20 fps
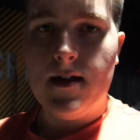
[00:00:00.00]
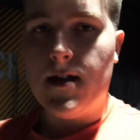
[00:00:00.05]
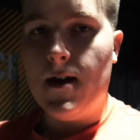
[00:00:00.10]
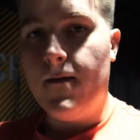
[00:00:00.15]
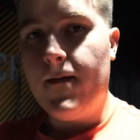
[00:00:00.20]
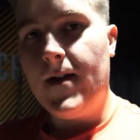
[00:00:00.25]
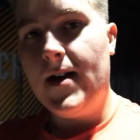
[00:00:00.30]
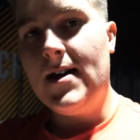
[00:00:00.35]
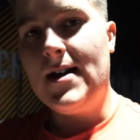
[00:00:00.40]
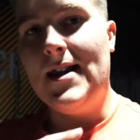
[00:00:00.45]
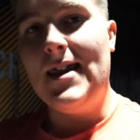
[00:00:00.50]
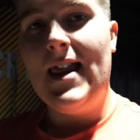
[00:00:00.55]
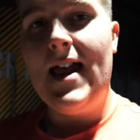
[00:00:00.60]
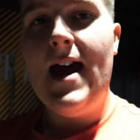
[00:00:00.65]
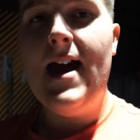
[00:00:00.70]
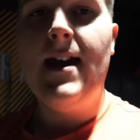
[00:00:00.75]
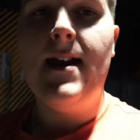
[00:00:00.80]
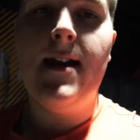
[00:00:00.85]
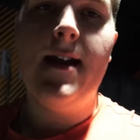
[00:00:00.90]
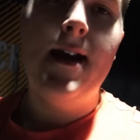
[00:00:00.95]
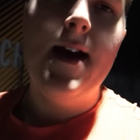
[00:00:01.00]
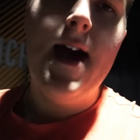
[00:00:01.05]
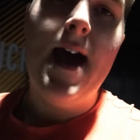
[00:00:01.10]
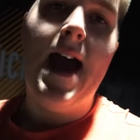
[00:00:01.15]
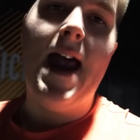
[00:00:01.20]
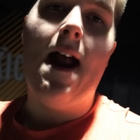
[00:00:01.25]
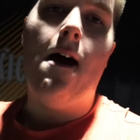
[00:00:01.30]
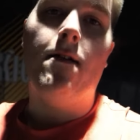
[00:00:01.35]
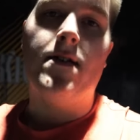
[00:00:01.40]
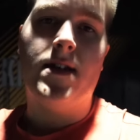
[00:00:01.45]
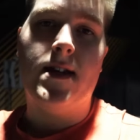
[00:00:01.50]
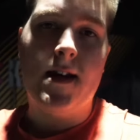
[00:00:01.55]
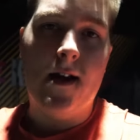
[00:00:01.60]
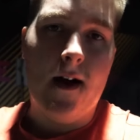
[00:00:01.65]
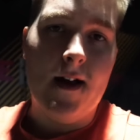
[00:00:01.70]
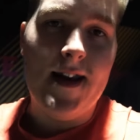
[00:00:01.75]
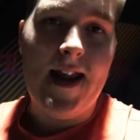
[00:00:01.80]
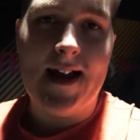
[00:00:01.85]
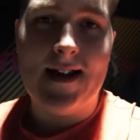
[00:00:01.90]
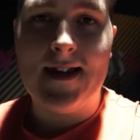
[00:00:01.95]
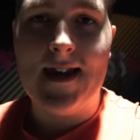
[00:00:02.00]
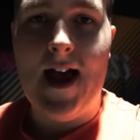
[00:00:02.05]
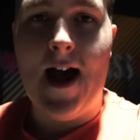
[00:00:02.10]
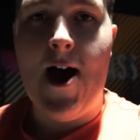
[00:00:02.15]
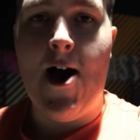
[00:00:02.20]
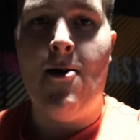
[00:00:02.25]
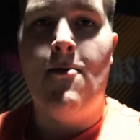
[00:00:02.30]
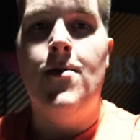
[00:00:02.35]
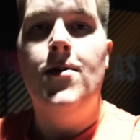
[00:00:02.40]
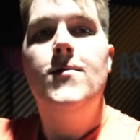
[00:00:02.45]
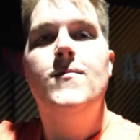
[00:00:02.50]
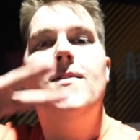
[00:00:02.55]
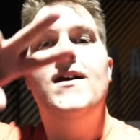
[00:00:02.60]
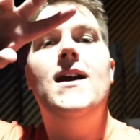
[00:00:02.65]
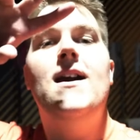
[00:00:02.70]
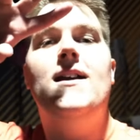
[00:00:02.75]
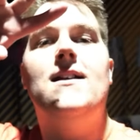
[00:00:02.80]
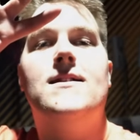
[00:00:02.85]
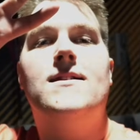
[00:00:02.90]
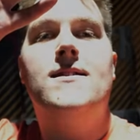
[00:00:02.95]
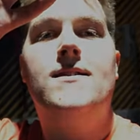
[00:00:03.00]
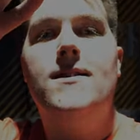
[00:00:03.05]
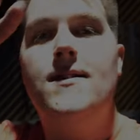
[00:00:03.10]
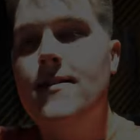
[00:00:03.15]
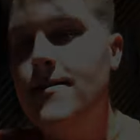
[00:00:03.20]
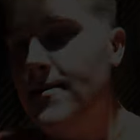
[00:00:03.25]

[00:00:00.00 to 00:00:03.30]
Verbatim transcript: Don't forget to like, and I will see y'all next time. Peace.